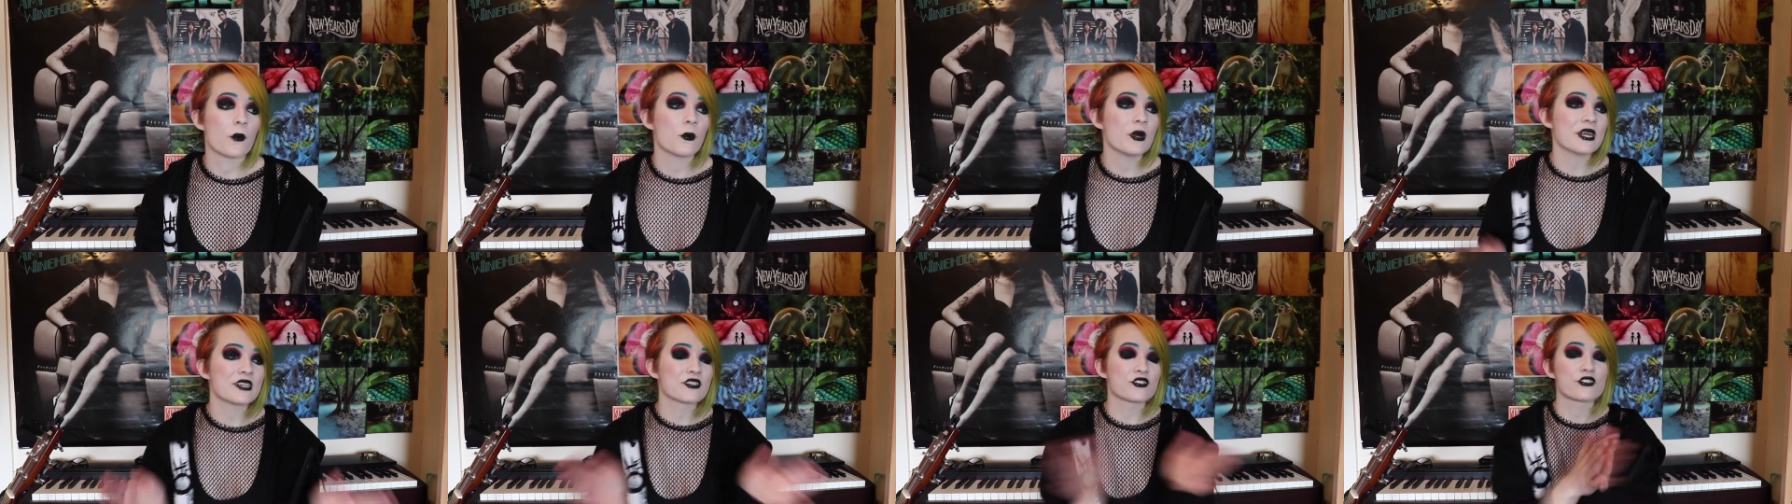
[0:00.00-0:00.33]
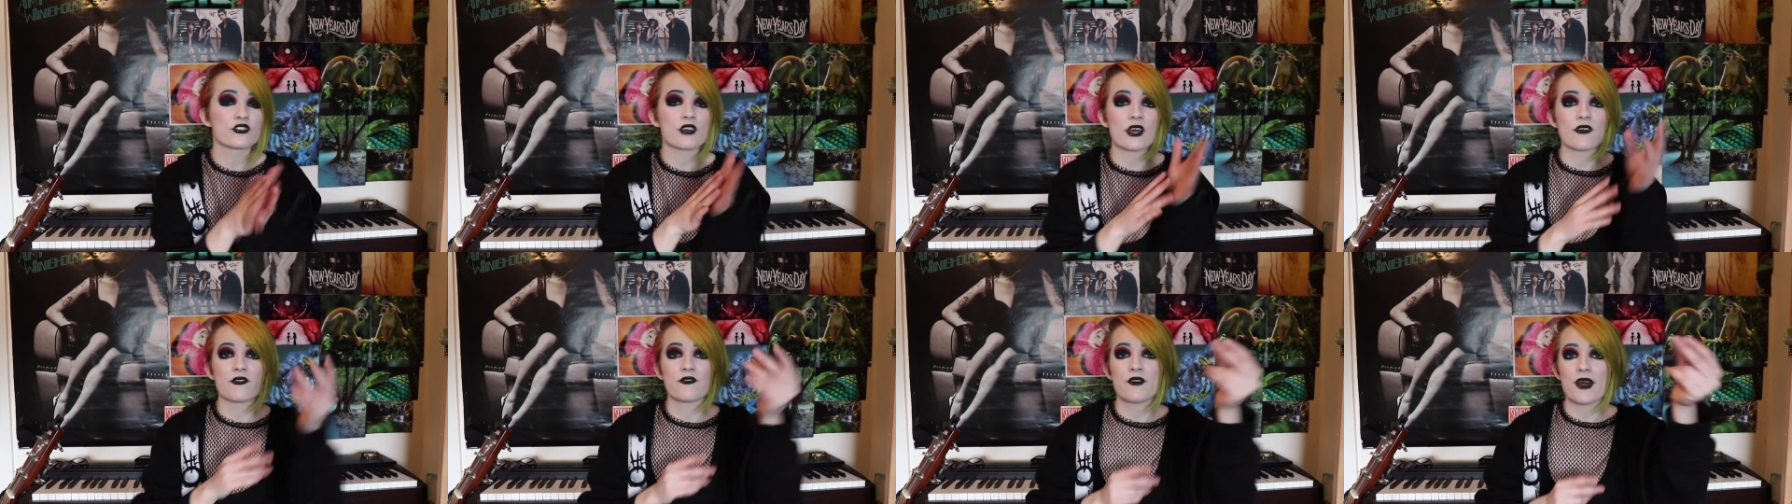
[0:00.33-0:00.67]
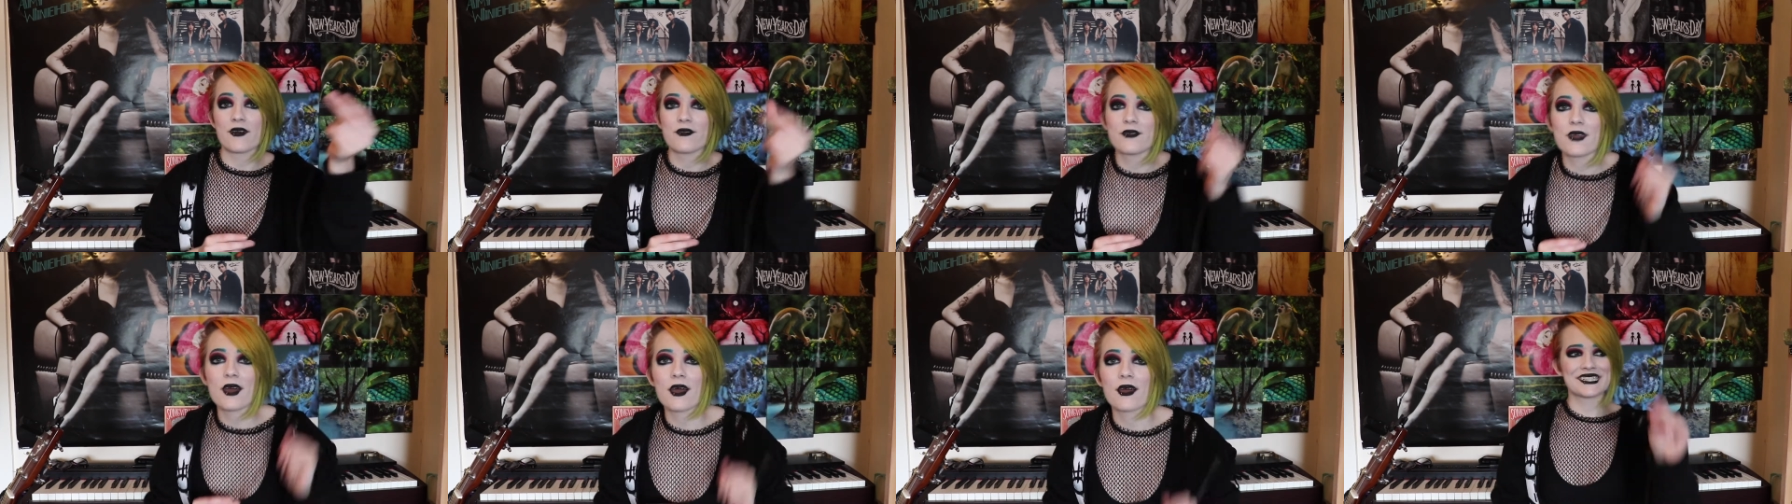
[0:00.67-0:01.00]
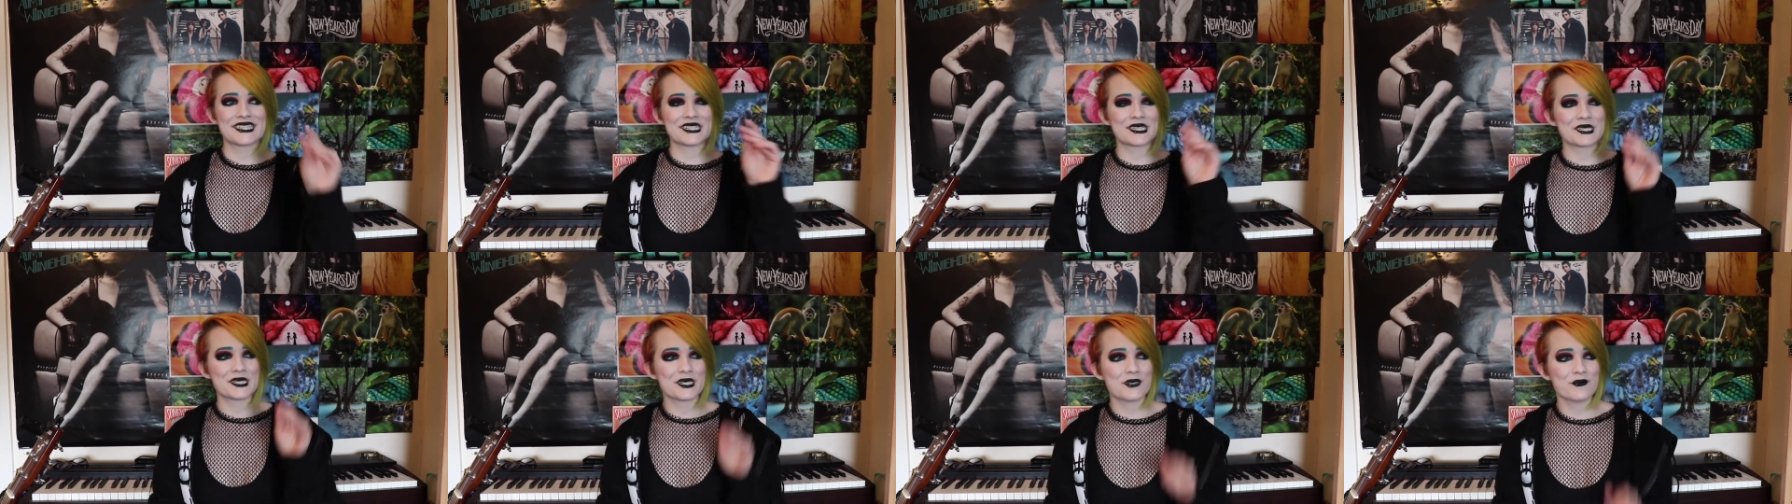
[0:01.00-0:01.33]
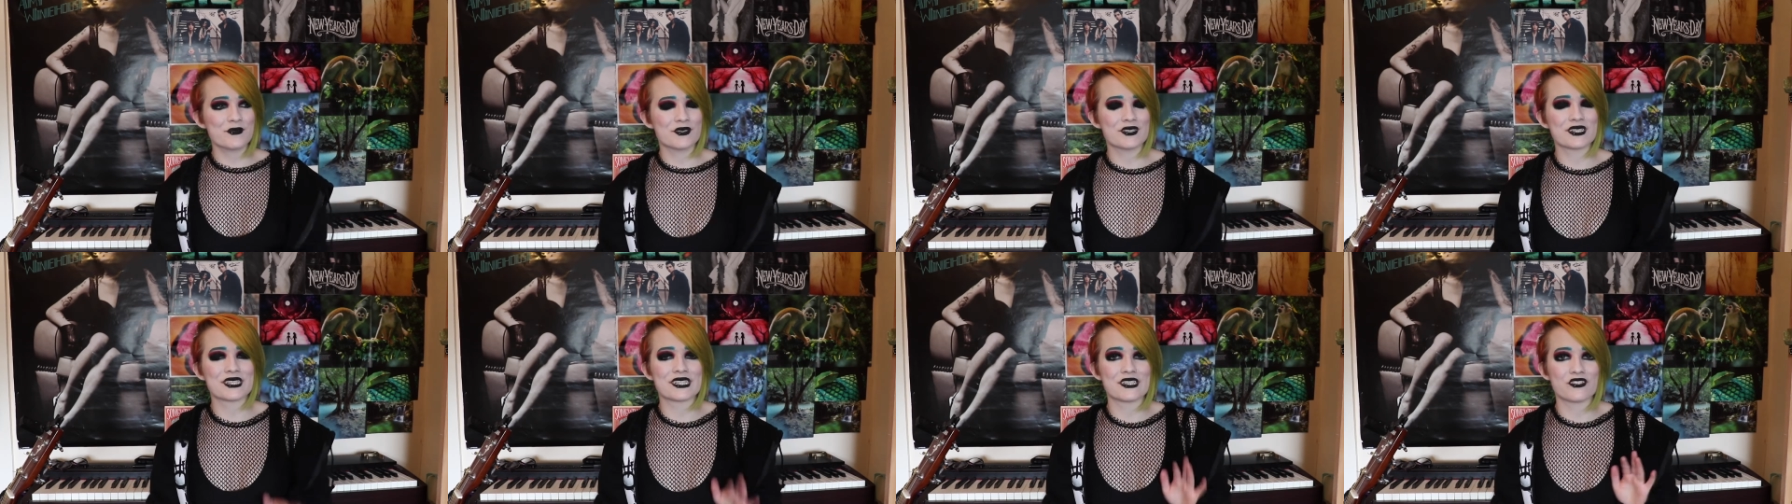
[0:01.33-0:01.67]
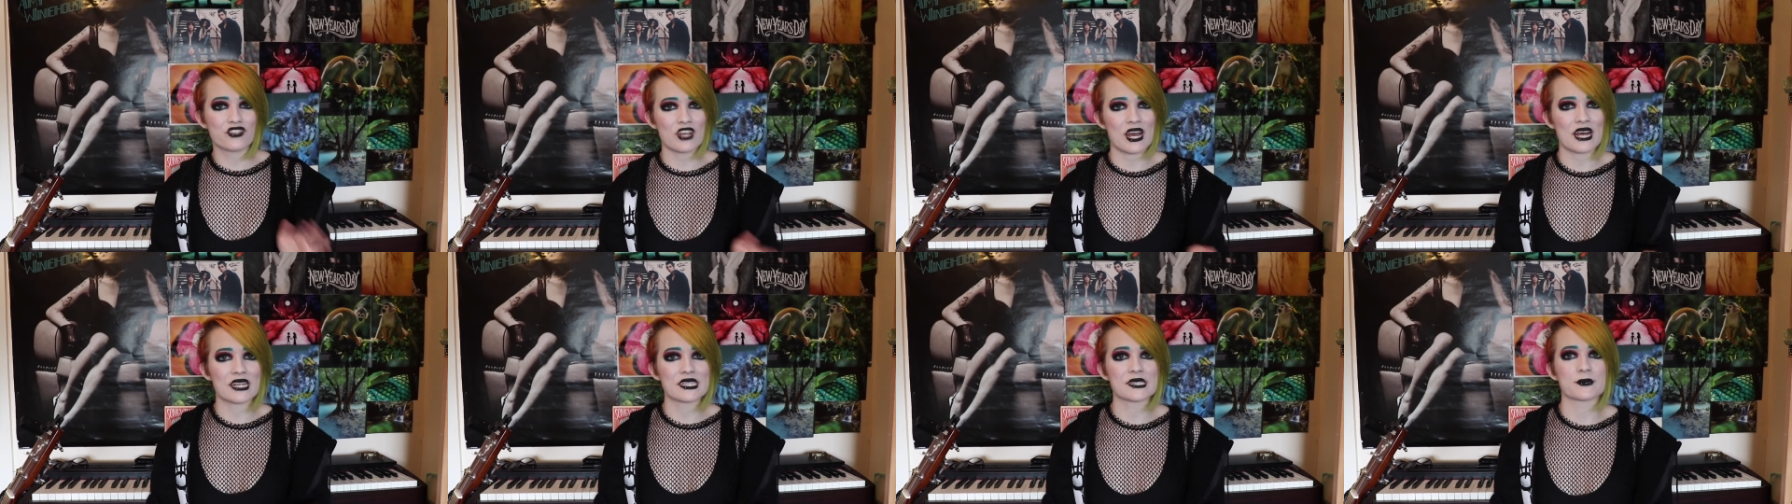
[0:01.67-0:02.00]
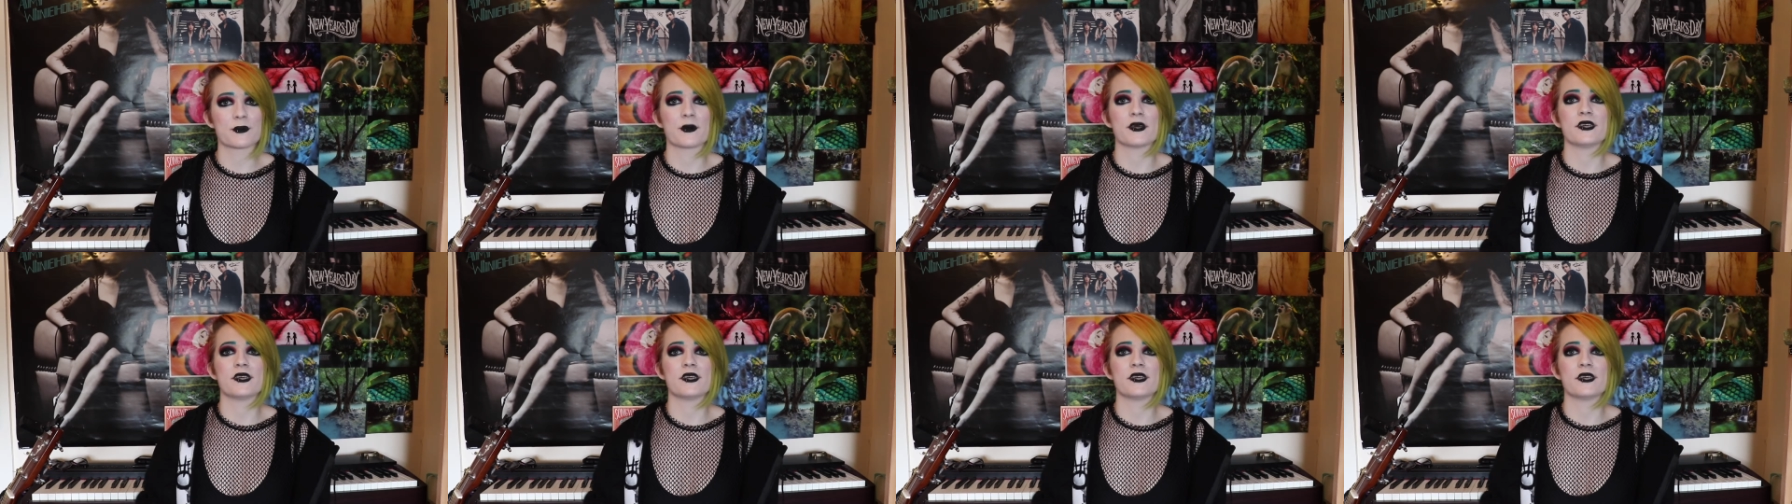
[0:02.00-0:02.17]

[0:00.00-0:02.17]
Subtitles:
which I found out it's a term used in chess